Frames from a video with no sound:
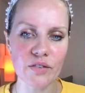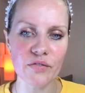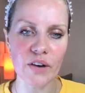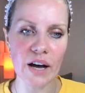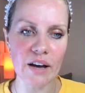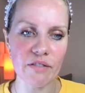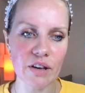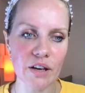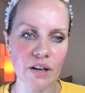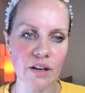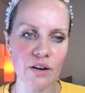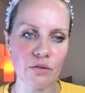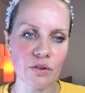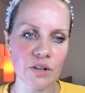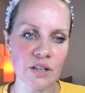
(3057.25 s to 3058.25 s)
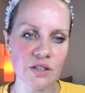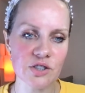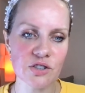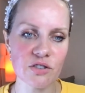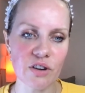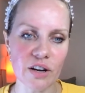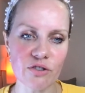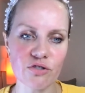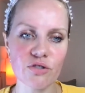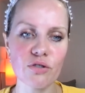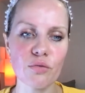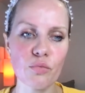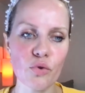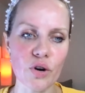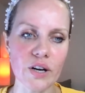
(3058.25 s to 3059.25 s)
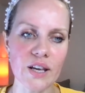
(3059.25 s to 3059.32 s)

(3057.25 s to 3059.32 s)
5 in each direction or more?